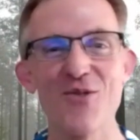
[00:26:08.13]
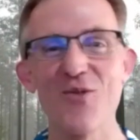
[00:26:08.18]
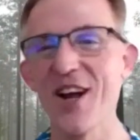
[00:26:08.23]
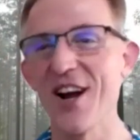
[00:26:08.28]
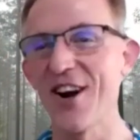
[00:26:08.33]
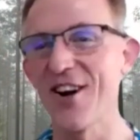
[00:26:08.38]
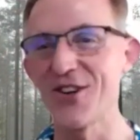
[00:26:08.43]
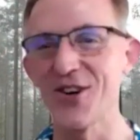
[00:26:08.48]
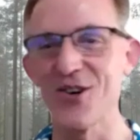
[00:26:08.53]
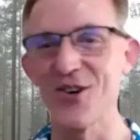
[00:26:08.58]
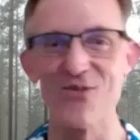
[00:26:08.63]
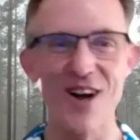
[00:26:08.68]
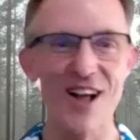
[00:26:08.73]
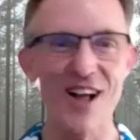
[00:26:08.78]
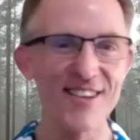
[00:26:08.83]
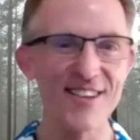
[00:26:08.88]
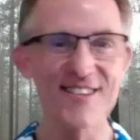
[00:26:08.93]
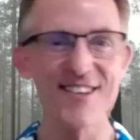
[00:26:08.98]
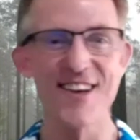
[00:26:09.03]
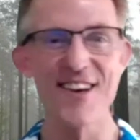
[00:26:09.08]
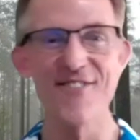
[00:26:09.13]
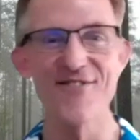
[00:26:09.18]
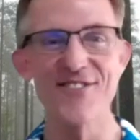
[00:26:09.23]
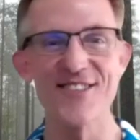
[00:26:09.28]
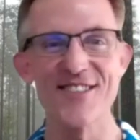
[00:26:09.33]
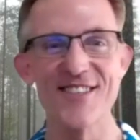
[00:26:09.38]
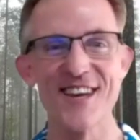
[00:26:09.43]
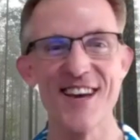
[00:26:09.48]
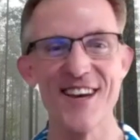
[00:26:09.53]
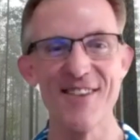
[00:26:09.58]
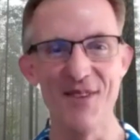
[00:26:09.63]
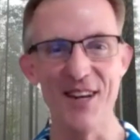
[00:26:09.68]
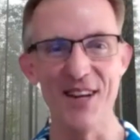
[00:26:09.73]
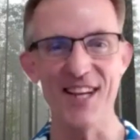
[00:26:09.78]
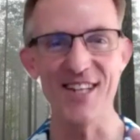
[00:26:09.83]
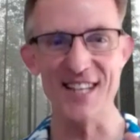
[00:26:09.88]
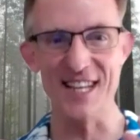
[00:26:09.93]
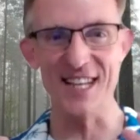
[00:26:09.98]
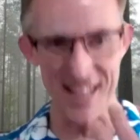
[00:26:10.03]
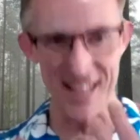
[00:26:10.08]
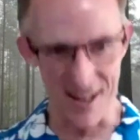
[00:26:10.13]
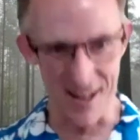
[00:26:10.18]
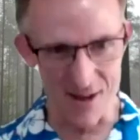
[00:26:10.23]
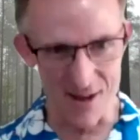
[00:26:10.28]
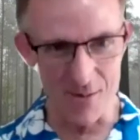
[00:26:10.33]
We are your relatives, because I sent